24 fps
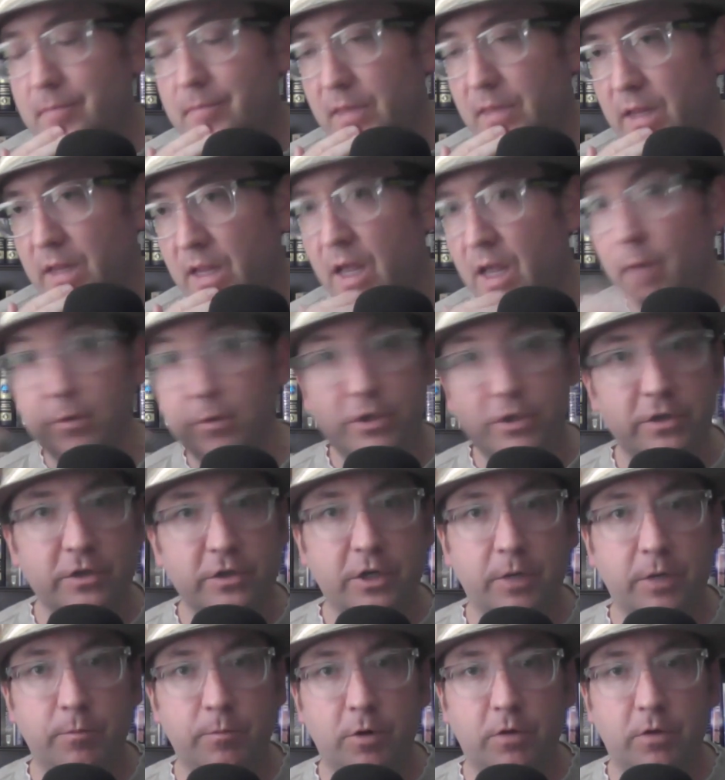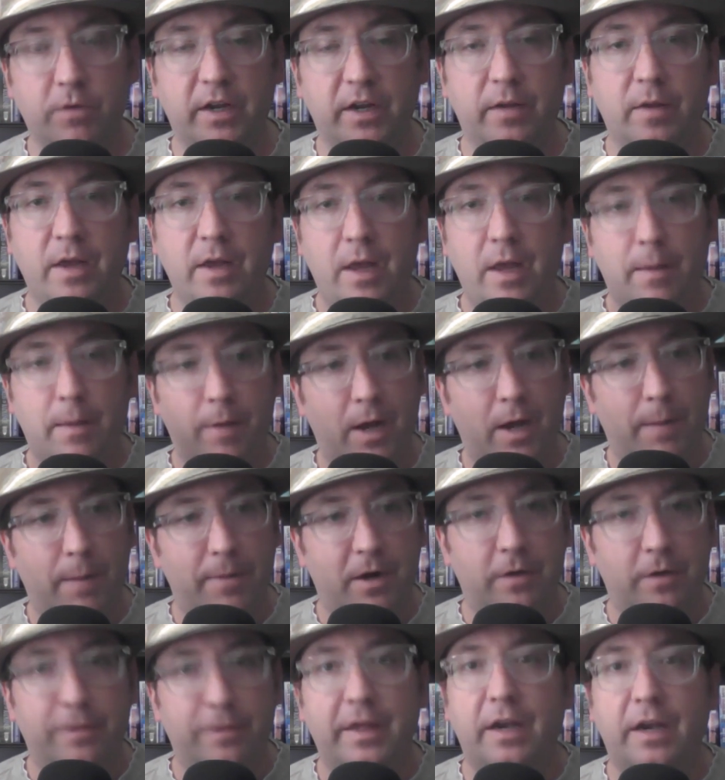which is a good movie,
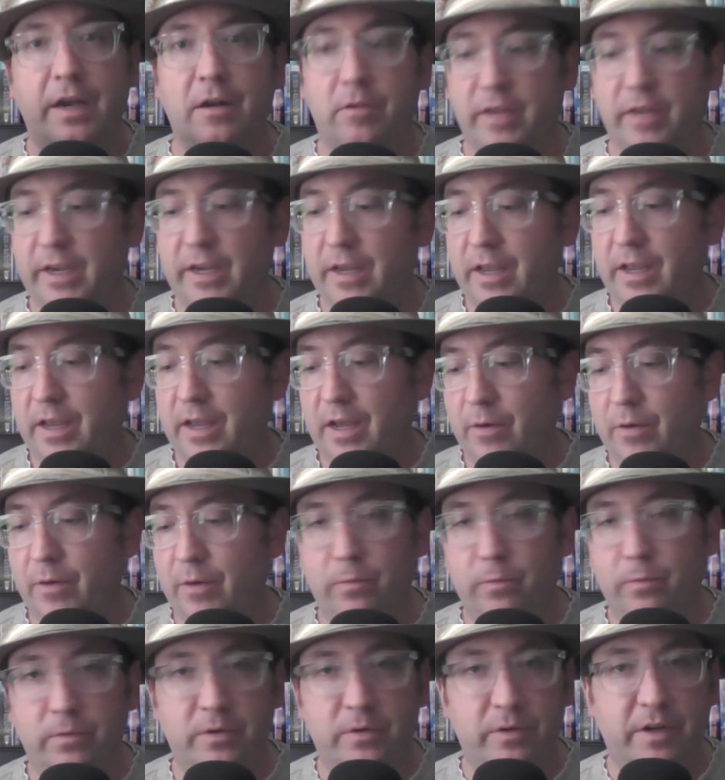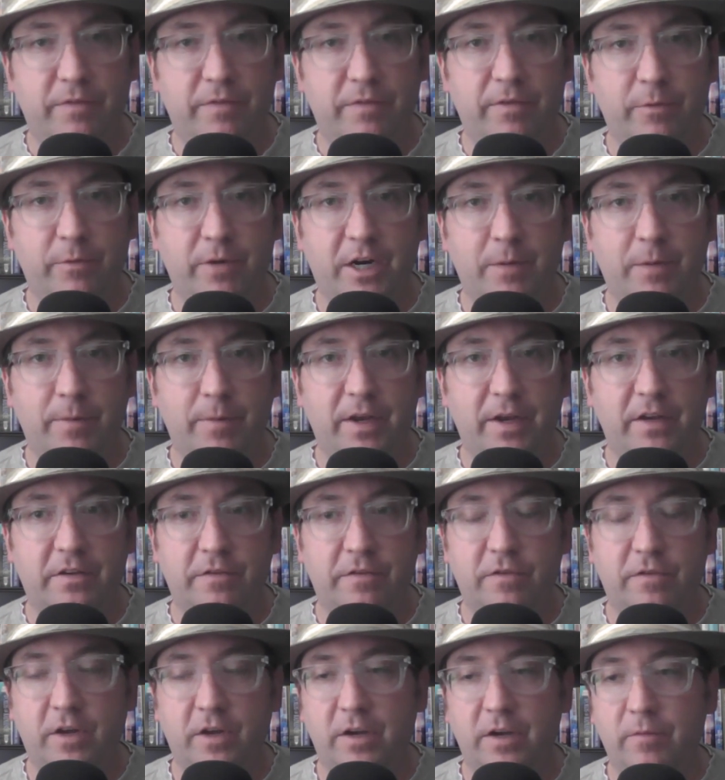parenthetically. I would definitely recommend it. It's a
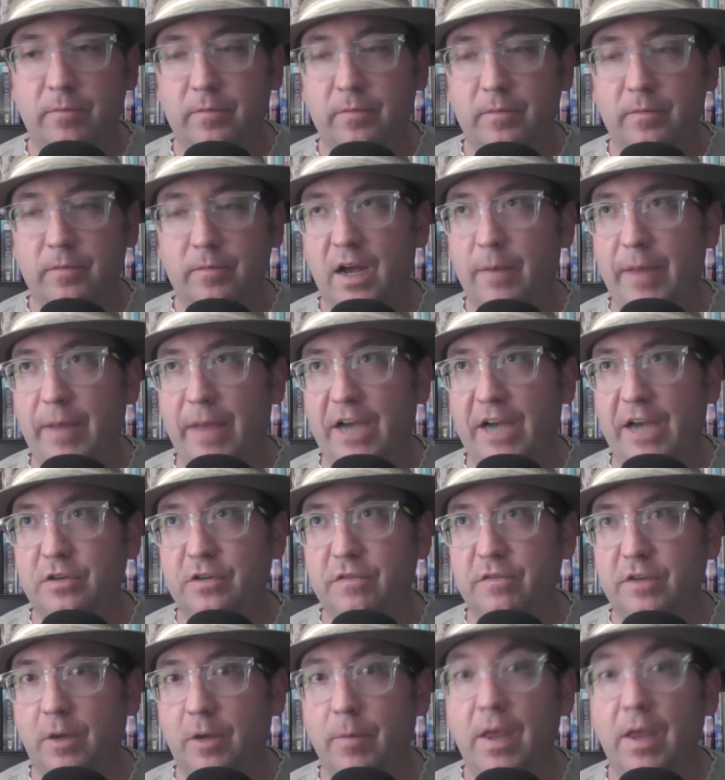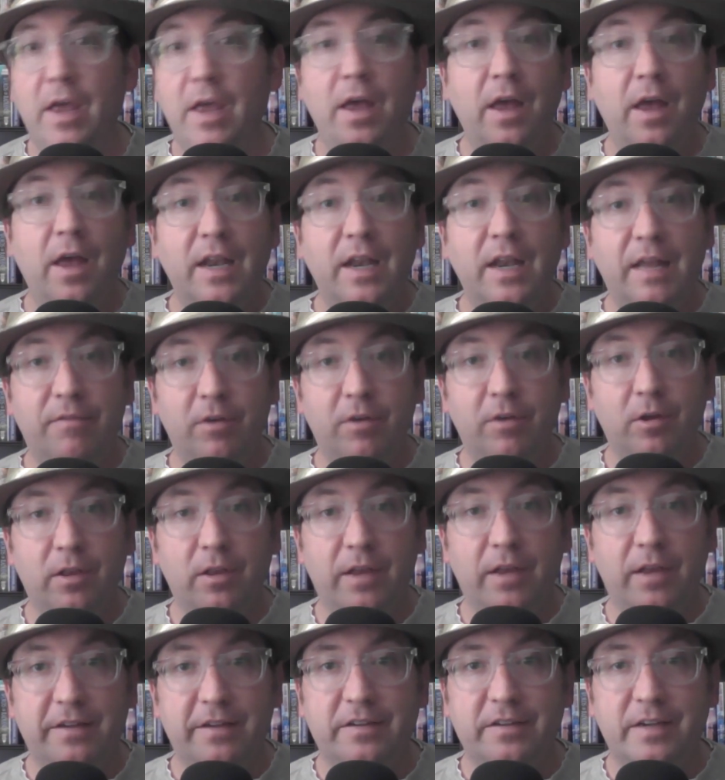fun action film.
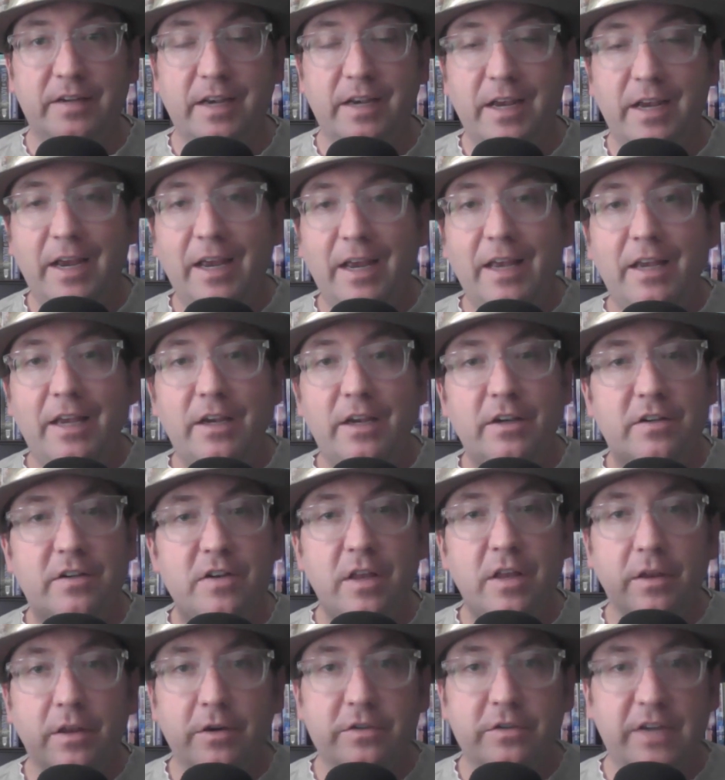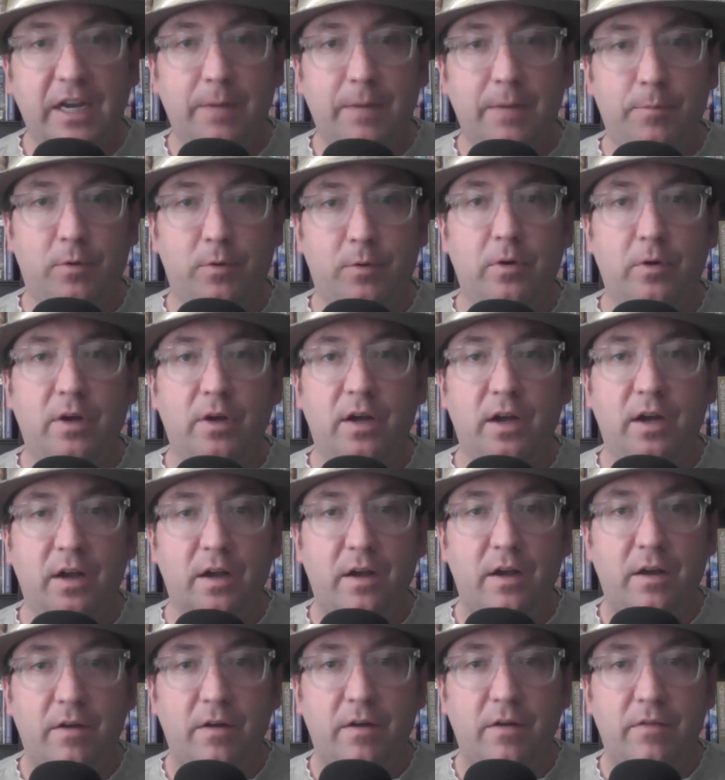Nevertheless, just another example
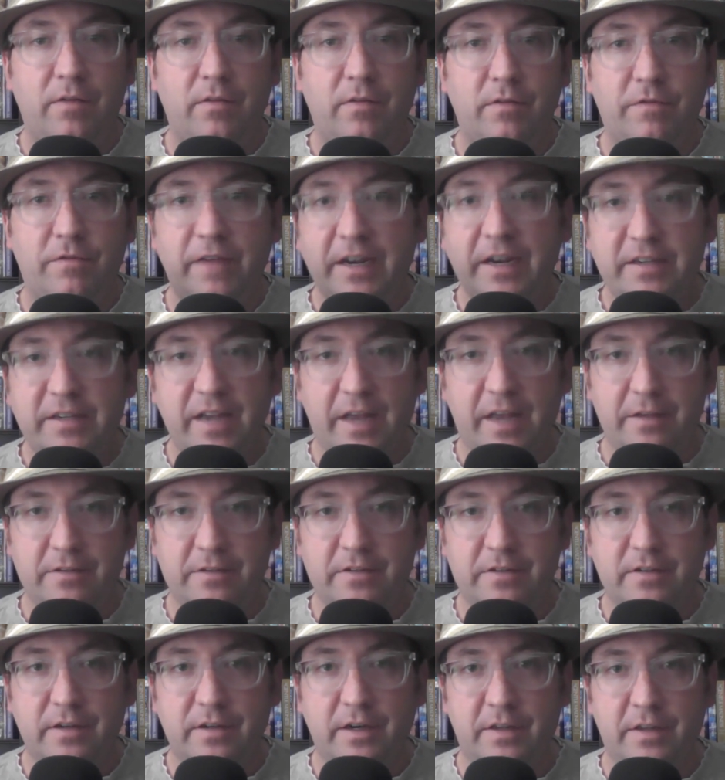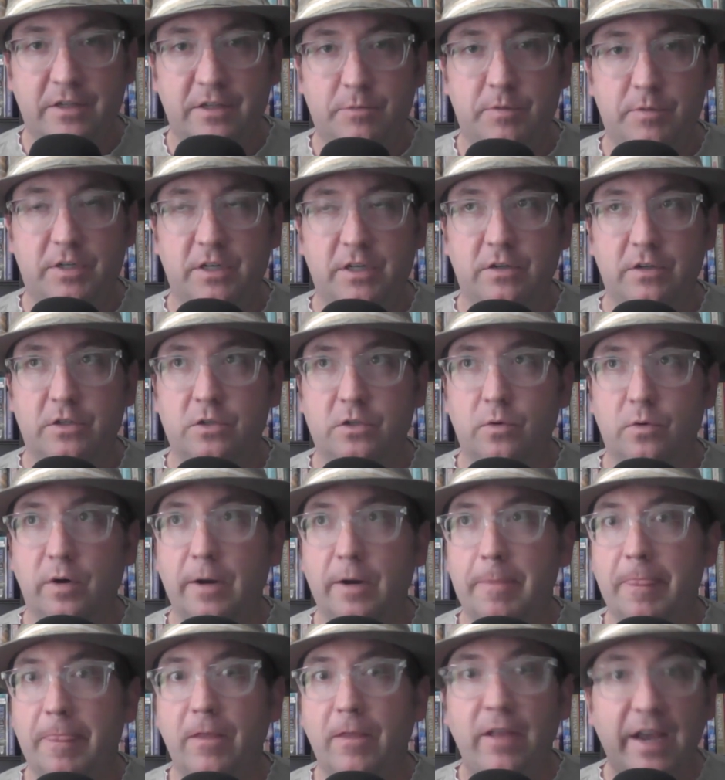of fake deaths in this particular story.
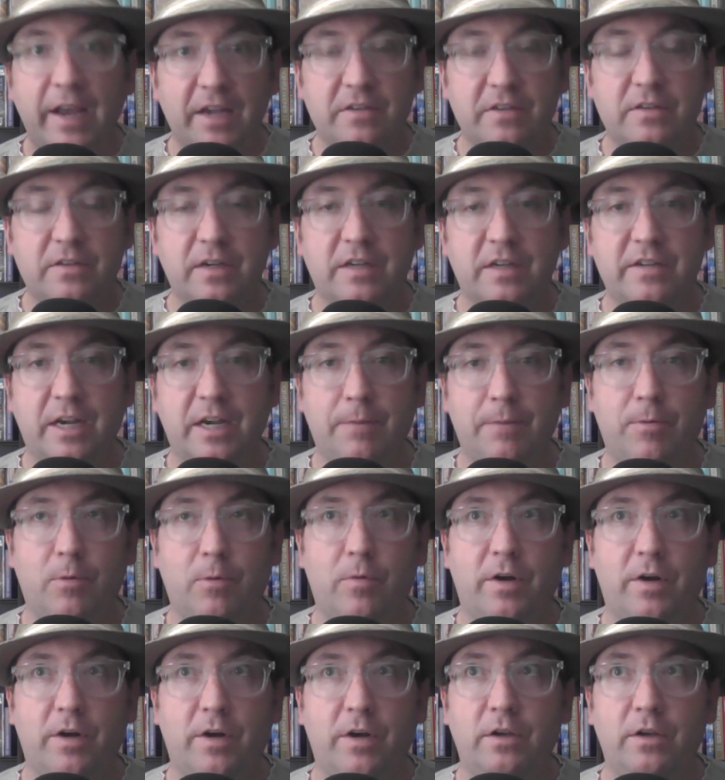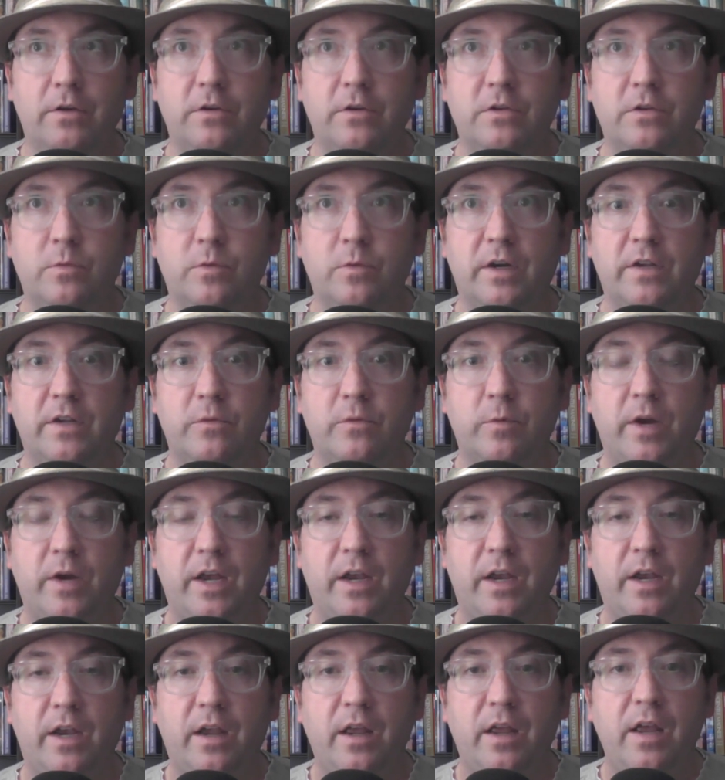The last example I wanted to use was
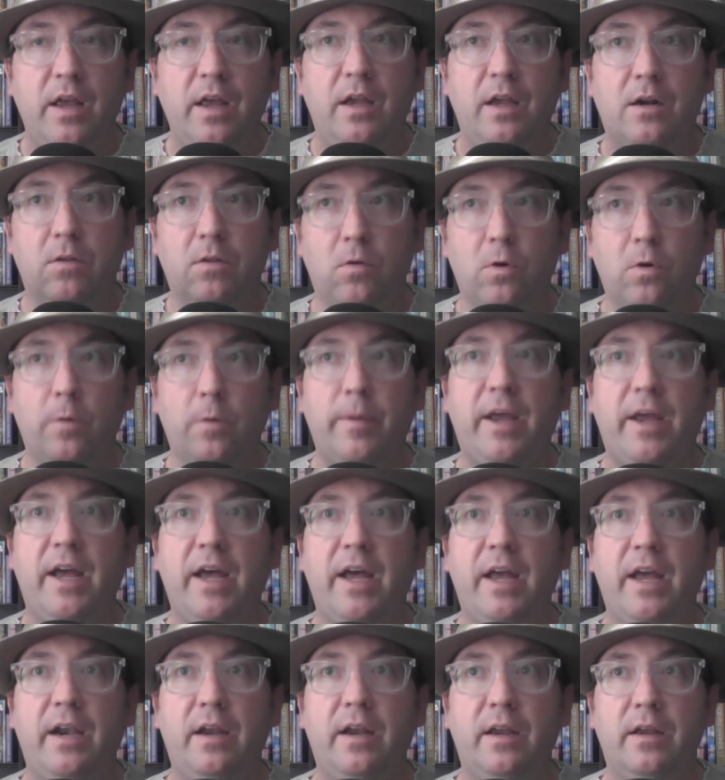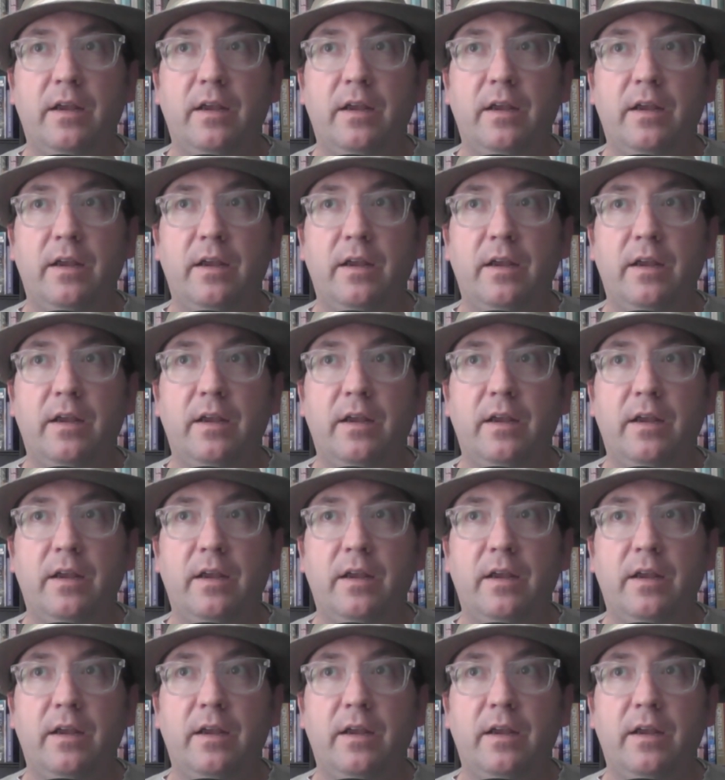when Glorbad,